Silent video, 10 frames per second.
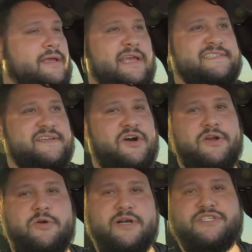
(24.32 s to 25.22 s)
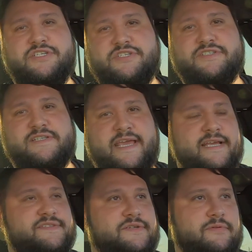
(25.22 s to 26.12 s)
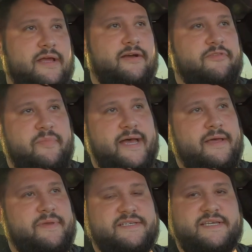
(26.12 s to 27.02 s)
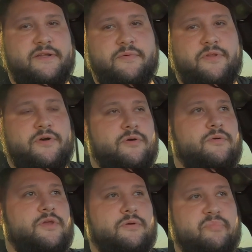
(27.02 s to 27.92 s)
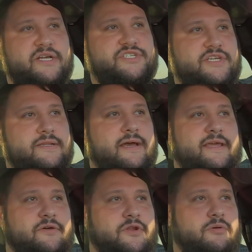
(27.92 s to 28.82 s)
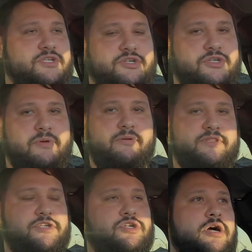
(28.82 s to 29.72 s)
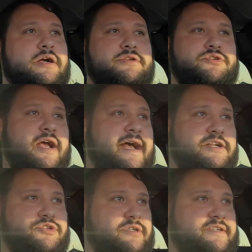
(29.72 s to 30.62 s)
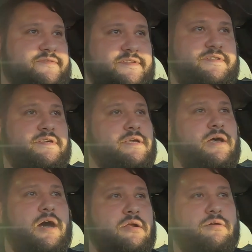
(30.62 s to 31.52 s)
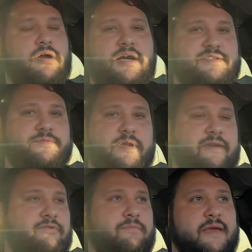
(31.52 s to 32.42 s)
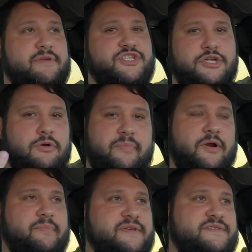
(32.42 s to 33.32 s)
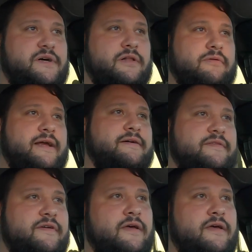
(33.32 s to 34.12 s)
It's a hard question just to answer right off the bat because I don't know your budget. I don't know what you're doing with the truck, drag, drifts, autocross, whatever, maybe general purpose all around.